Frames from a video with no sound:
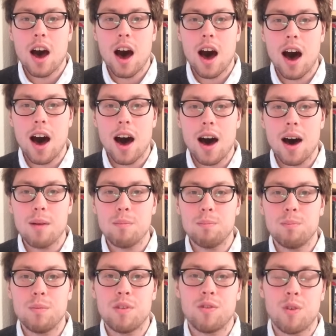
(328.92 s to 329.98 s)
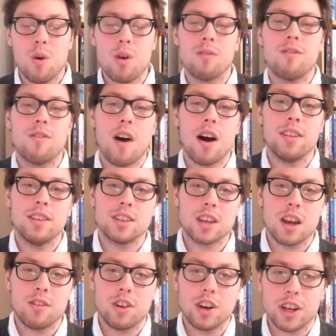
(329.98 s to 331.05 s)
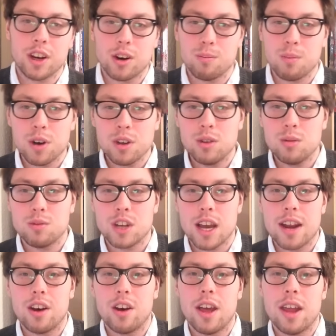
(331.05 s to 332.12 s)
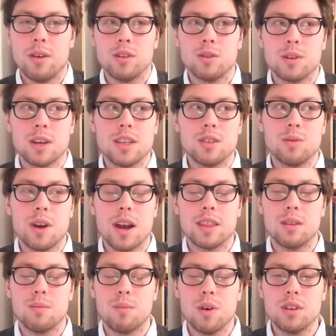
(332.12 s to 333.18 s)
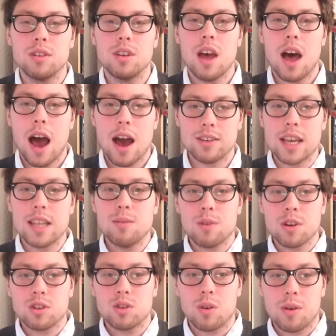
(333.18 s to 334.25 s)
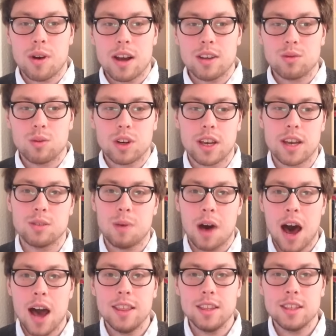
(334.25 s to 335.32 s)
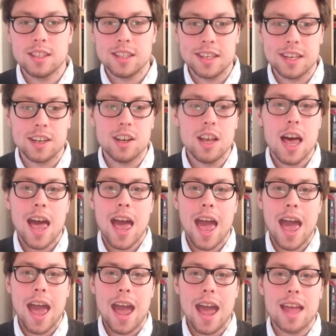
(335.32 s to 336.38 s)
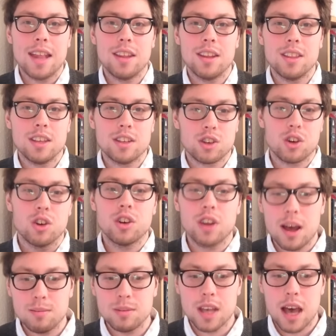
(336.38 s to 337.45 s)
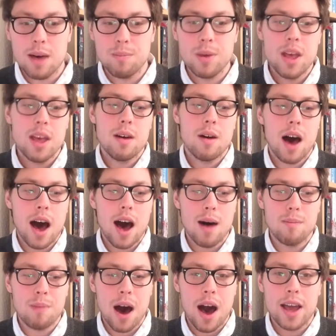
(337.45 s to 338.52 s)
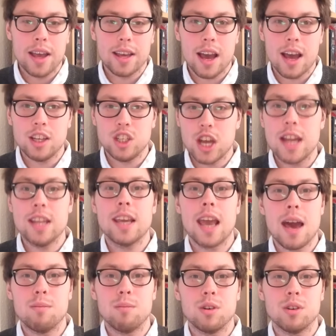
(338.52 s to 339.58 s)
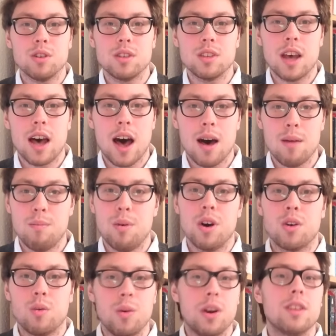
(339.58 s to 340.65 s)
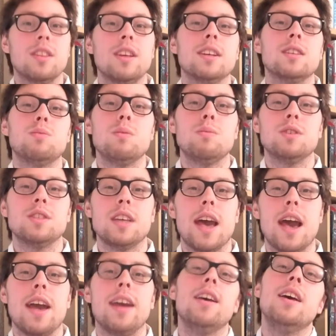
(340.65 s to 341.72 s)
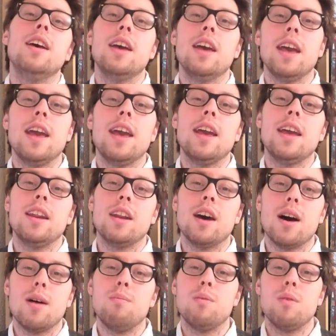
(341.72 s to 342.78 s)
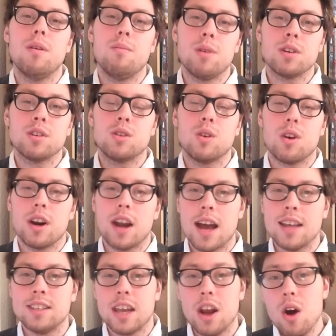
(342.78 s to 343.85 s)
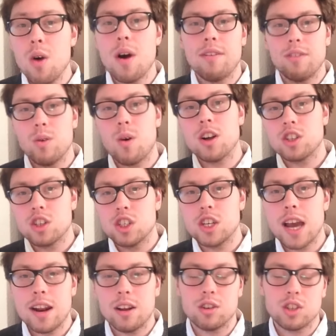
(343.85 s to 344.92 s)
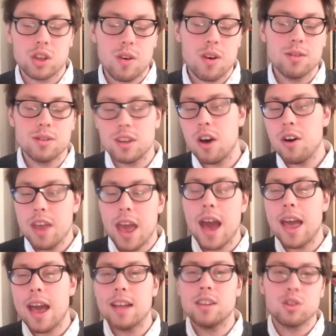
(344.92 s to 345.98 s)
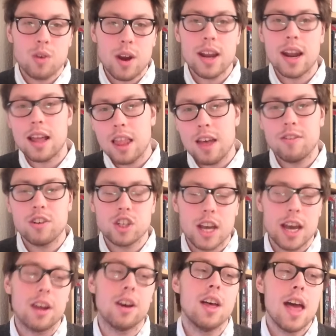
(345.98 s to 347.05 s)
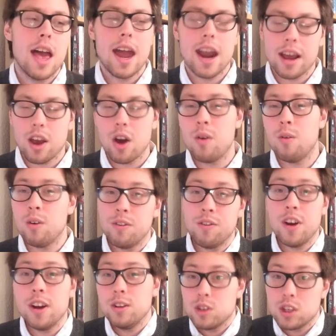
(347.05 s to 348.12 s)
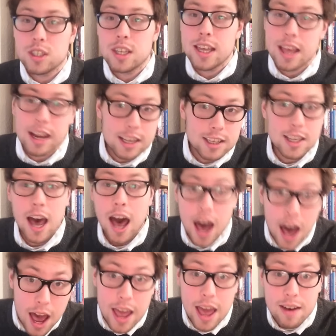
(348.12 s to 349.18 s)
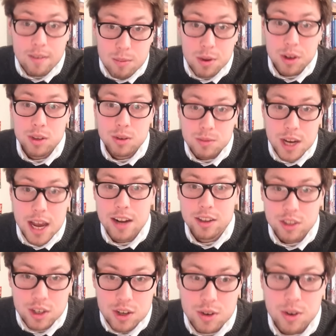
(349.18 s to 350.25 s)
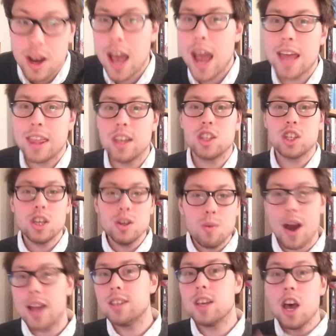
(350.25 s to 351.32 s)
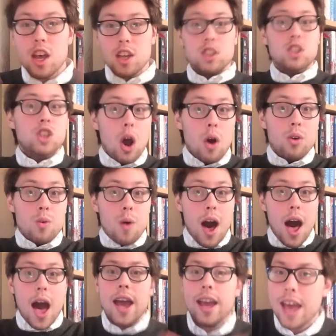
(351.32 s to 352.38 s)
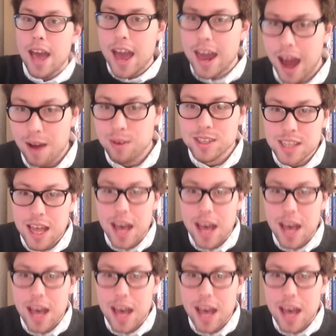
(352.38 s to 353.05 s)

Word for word: uh before discovering her BookTube channel, and it was because we were at the books I was at the bookstore where I was working. I was behind the till, and this girl comes up uh buying uh, Jen Campbell's uh book, Weird Things People Say in a bookstore, and I said, "Oh, have you watched her channel?" And she goes, "Oh yeah, yeah, it's great. I love her channel." And I go, "Well, funny you should say that because I have a BookTube channel too." And then she went, "So do I." And I was